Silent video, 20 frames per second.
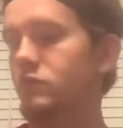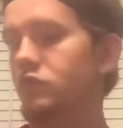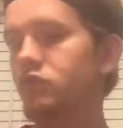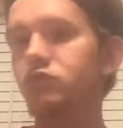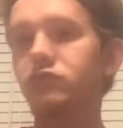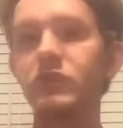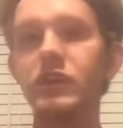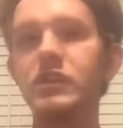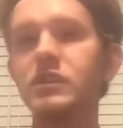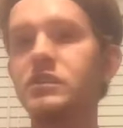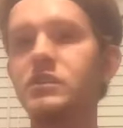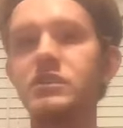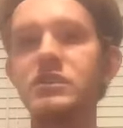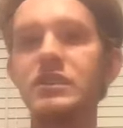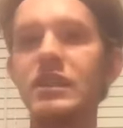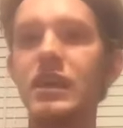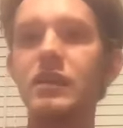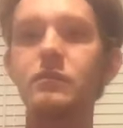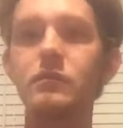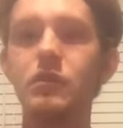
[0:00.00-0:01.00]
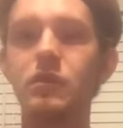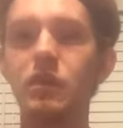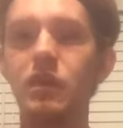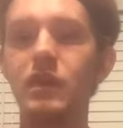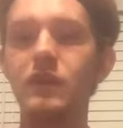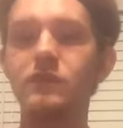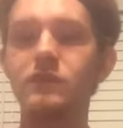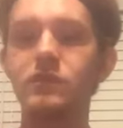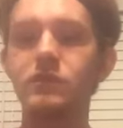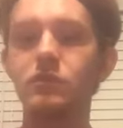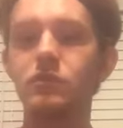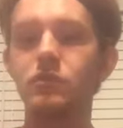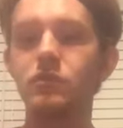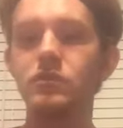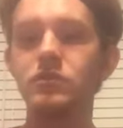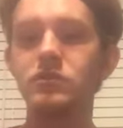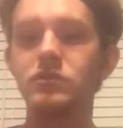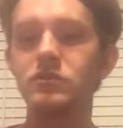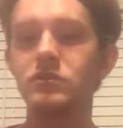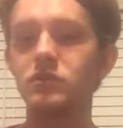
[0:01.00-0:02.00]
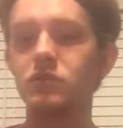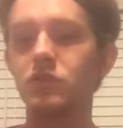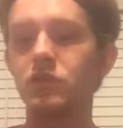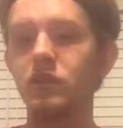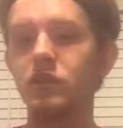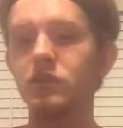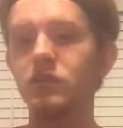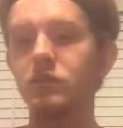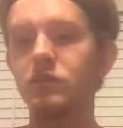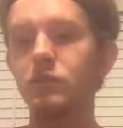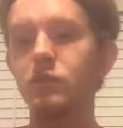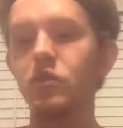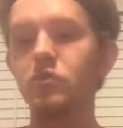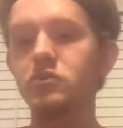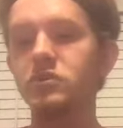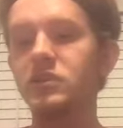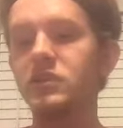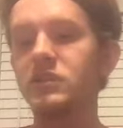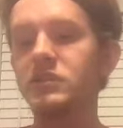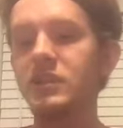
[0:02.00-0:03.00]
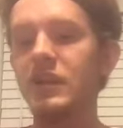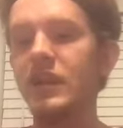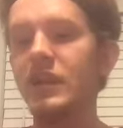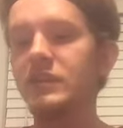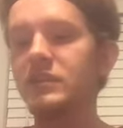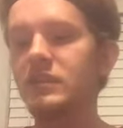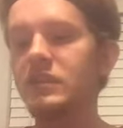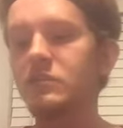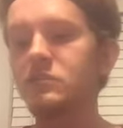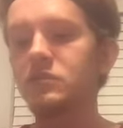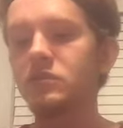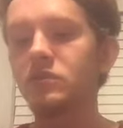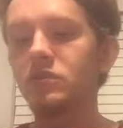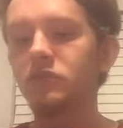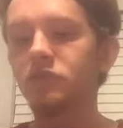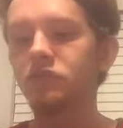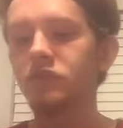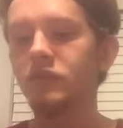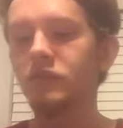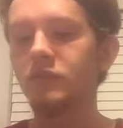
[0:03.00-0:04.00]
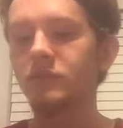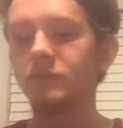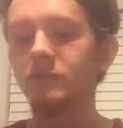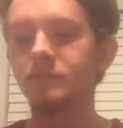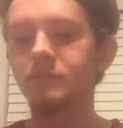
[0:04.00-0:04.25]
great segment afterwards with most of the tag teams in the ring.